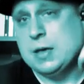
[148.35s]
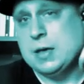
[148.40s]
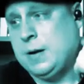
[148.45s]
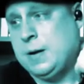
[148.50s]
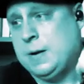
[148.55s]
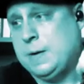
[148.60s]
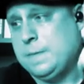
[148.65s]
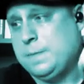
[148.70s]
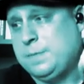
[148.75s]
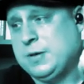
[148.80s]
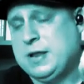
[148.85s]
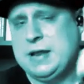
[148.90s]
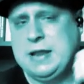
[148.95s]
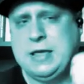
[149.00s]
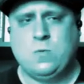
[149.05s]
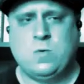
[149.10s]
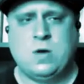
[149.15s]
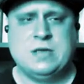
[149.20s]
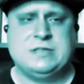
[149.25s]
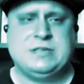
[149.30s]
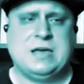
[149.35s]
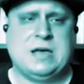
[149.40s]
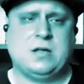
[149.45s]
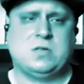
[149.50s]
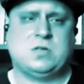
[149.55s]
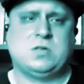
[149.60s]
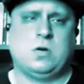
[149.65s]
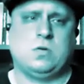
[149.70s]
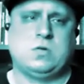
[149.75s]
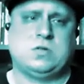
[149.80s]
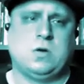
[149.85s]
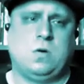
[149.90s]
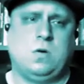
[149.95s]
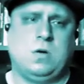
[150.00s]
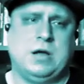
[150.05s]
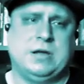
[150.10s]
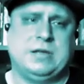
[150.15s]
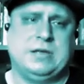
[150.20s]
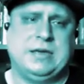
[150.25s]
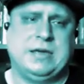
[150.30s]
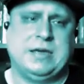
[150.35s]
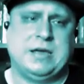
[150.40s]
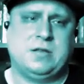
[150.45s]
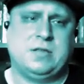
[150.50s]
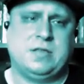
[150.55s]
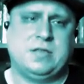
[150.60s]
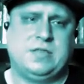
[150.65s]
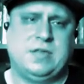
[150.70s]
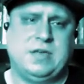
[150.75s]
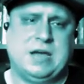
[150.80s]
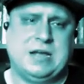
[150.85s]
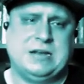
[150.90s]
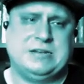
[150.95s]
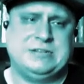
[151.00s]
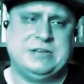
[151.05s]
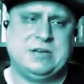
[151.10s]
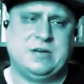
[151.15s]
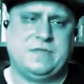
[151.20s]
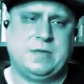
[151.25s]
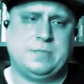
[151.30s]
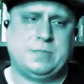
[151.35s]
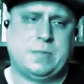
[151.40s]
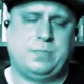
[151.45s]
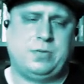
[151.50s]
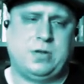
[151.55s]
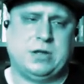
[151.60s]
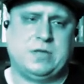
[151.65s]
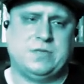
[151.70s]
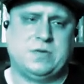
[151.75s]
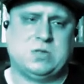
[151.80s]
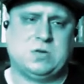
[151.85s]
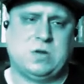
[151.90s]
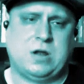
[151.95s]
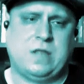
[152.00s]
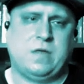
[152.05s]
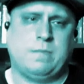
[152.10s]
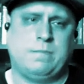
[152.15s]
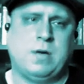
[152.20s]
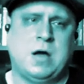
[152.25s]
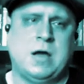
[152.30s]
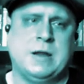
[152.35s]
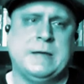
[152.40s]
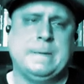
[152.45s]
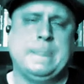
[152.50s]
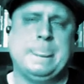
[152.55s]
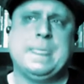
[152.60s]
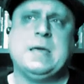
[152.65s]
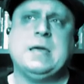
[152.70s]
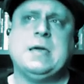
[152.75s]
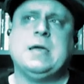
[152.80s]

Uh, but anyways, yeah. So so again, the idea of them plucking the soul out of the body,